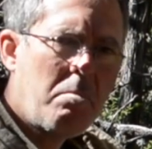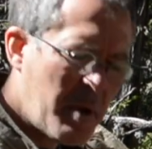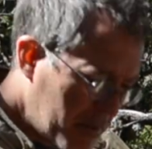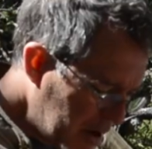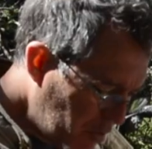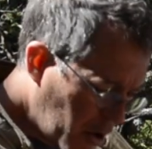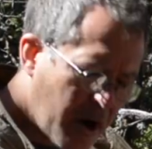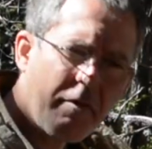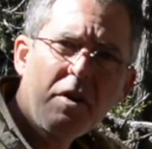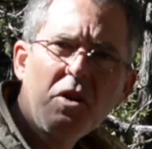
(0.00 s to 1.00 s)
Maybe
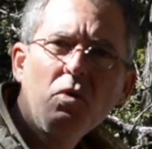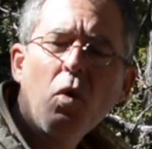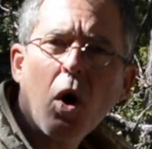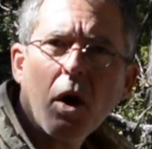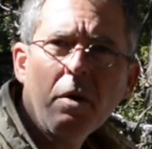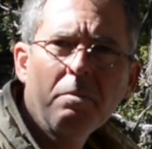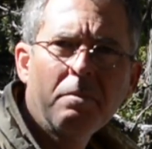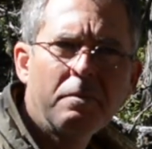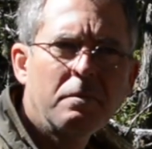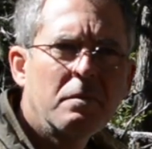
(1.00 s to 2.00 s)
wherever you are,
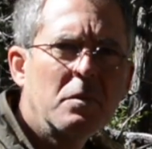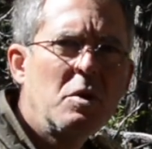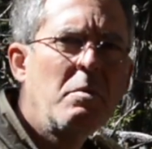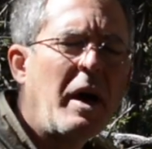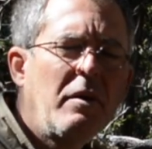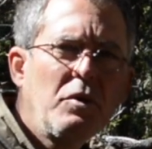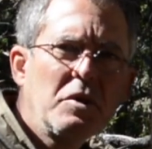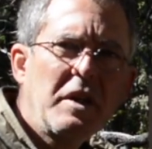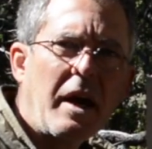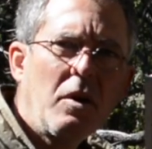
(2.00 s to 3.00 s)
you might have
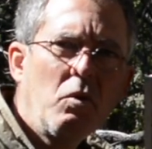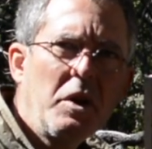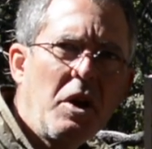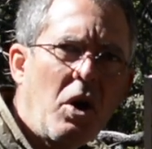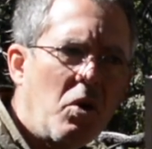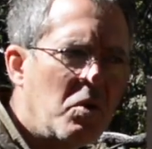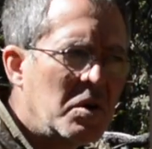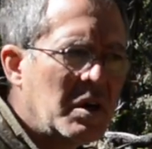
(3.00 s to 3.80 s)
looked out a window